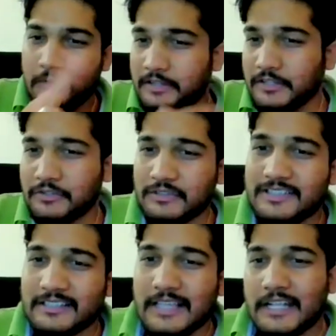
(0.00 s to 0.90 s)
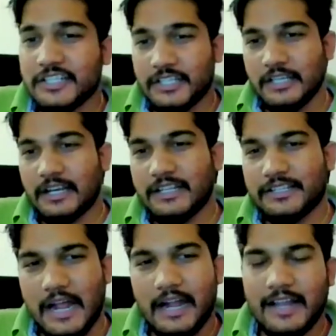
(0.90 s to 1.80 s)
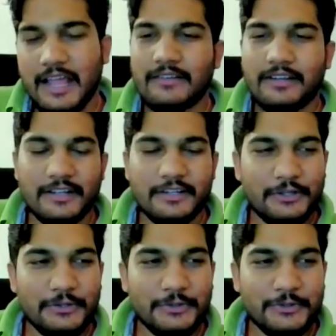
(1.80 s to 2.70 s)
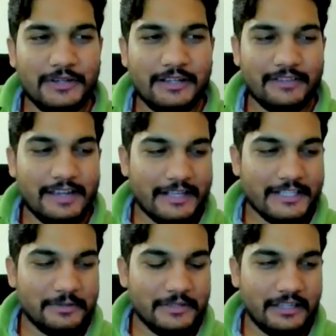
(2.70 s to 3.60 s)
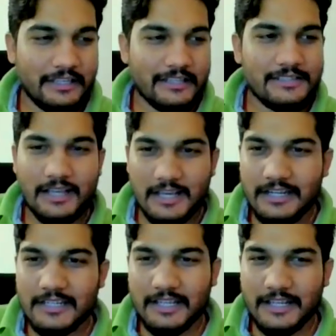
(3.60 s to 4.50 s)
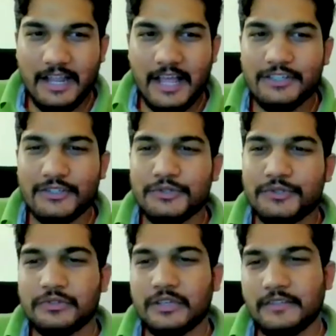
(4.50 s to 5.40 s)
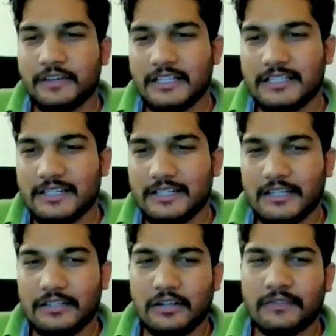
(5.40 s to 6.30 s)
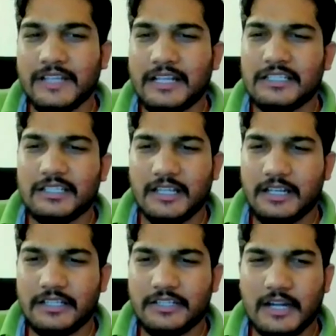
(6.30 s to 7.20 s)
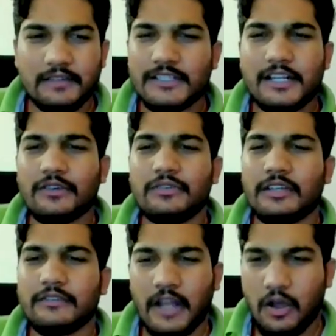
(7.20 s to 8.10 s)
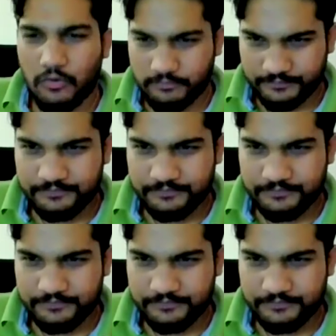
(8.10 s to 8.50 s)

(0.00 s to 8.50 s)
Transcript: Point two is the Tajik yearly chart. I will tell you an experience. Earlier, I used to give a consultation of Tajik yearly chart, which I don't give now.